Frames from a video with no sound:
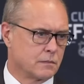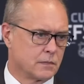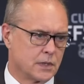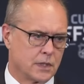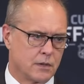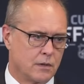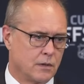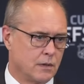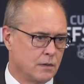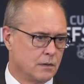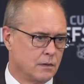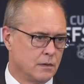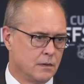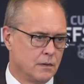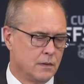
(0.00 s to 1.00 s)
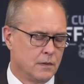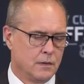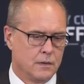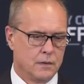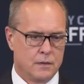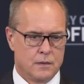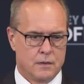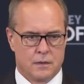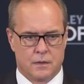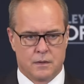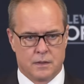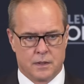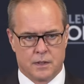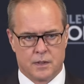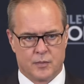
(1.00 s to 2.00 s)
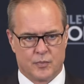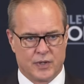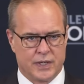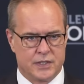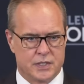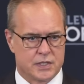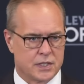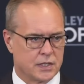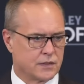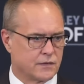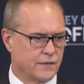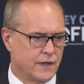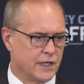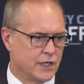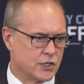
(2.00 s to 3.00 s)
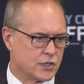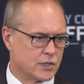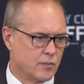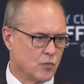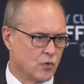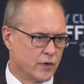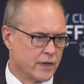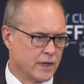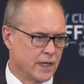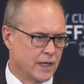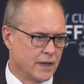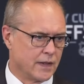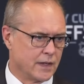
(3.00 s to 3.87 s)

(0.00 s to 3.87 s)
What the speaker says: At all. And the play just gets finished more than anything